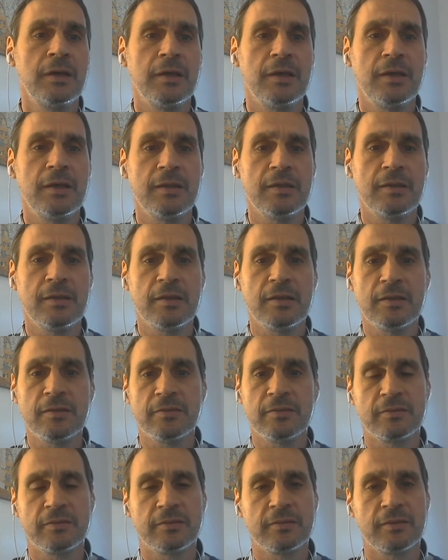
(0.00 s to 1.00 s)
in
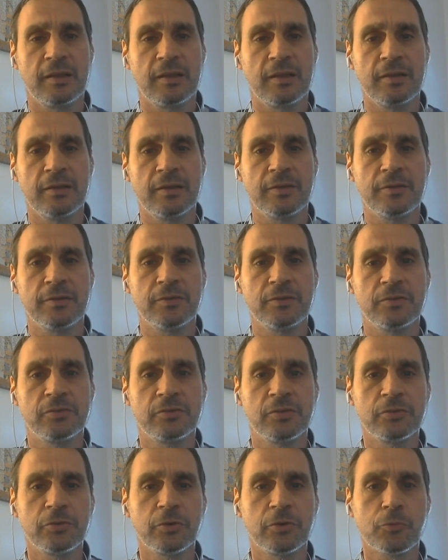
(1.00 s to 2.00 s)
this
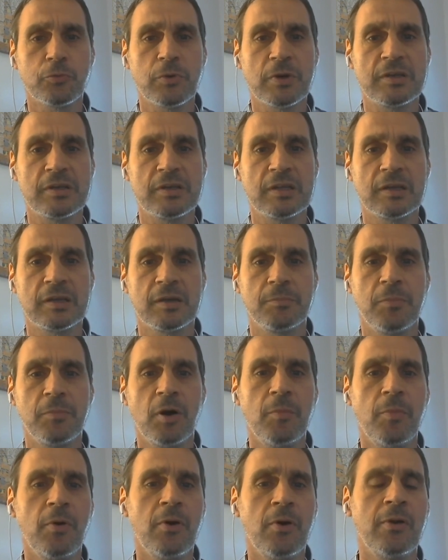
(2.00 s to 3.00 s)
sociocratic
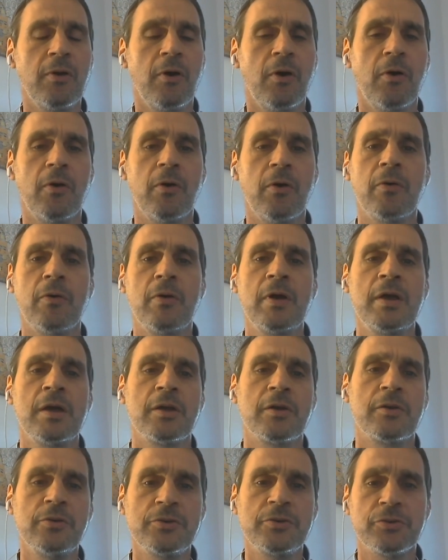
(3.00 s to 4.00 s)
bubble or
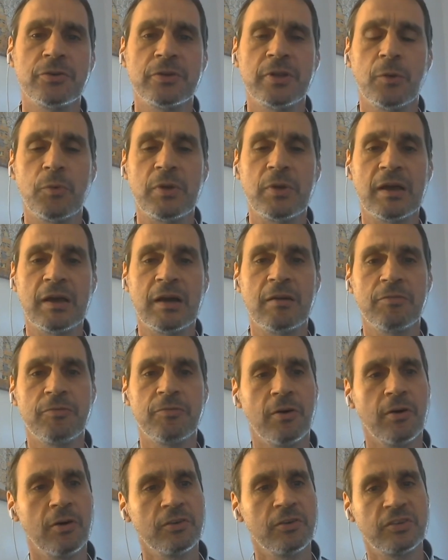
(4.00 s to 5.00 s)
culture that we have.
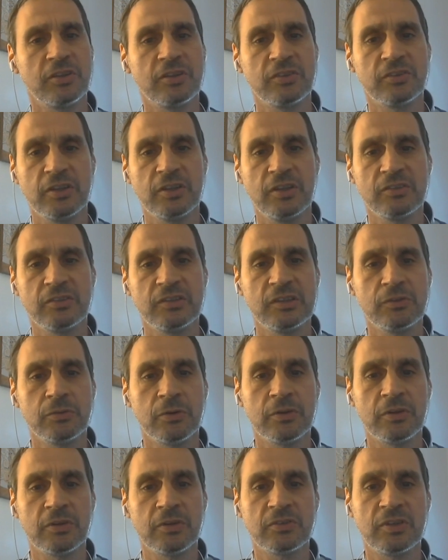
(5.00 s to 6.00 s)
For us, it's easy to
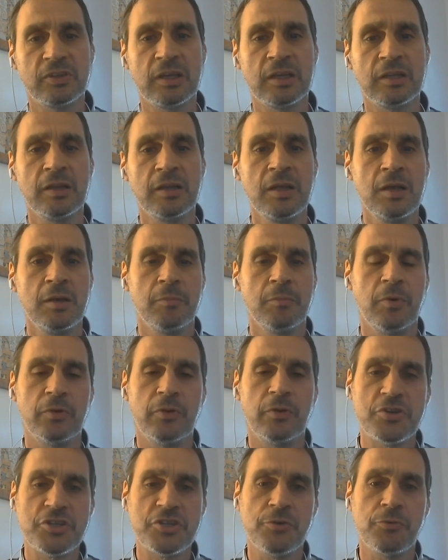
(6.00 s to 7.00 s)
understand, but
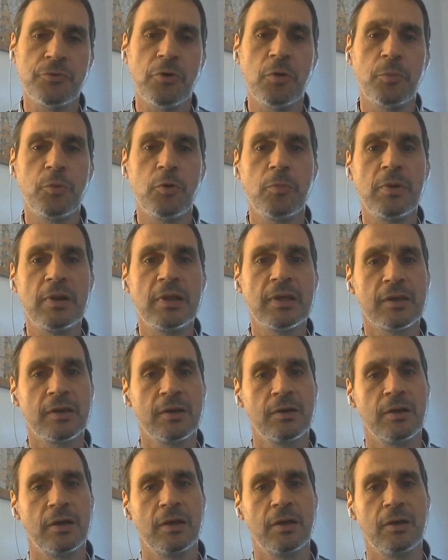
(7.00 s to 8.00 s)
the general public
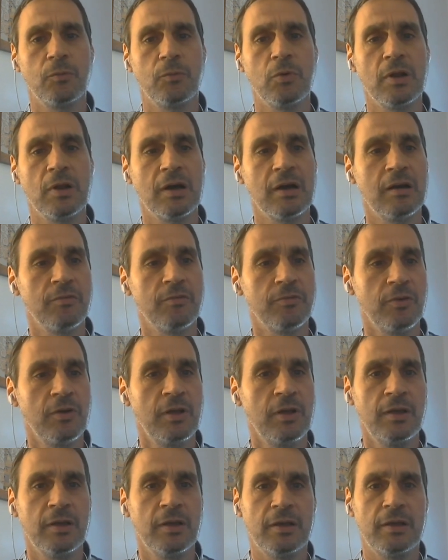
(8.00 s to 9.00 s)
will have
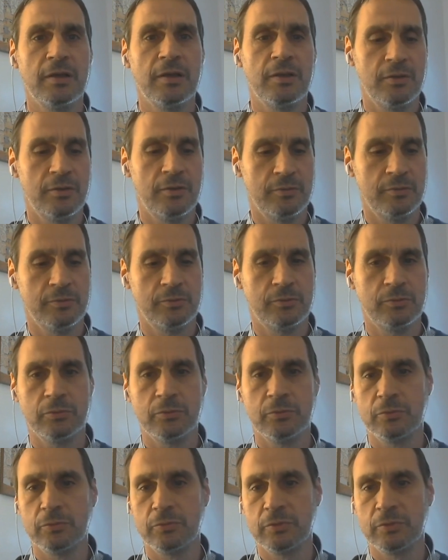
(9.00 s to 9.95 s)
to